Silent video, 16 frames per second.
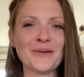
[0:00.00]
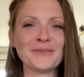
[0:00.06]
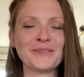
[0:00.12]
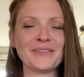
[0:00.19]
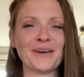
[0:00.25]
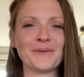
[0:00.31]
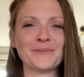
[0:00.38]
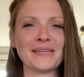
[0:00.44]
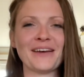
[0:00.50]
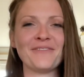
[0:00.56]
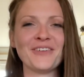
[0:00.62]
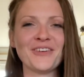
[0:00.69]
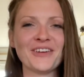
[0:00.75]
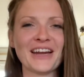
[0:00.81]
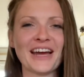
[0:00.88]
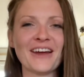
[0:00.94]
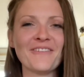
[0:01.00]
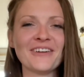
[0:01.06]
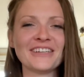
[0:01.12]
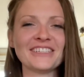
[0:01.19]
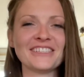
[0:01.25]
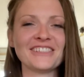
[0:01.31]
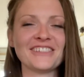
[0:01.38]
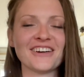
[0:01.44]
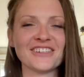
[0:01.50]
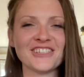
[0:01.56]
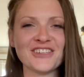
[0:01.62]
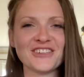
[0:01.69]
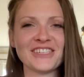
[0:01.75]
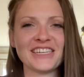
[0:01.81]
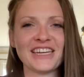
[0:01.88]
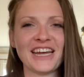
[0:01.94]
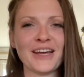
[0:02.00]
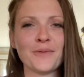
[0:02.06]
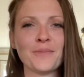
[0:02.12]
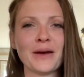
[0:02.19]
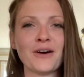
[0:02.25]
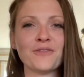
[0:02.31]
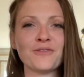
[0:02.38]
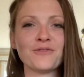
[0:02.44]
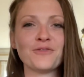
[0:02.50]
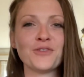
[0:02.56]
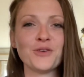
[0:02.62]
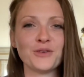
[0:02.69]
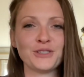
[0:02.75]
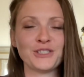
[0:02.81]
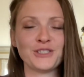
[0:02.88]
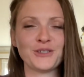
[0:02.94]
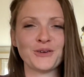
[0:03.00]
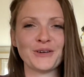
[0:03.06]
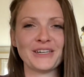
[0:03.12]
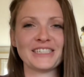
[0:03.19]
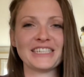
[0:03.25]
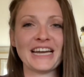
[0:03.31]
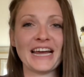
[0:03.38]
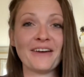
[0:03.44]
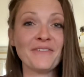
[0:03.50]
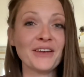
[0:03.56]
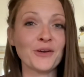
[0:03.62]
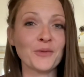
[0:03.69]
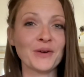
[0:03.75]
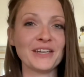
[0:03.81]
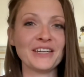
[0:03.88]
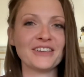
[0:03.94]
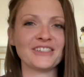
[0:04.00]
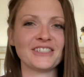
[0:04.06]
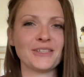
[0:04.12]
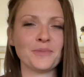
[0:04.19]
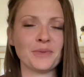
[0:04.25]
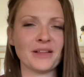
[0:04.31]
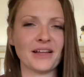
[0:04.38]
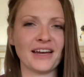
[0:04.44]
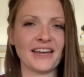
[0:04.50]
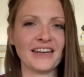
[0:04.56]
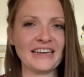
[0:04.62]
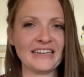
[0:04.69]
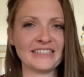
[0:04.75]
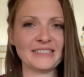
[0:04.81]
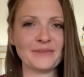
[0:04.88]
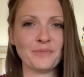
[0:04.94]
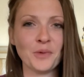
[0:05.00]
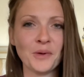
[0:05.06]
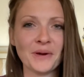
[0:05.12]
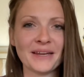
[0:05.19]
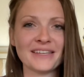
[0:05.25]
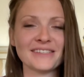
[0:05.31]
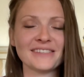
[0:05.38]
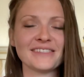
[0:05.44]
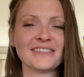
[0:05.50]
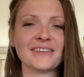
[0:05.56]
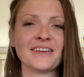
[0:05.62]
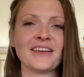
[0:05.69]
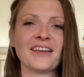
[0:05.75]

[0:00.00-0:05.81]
with Oz Avenue, and I wanted to talk to you today about food storage and having a 1-year supply and its importance.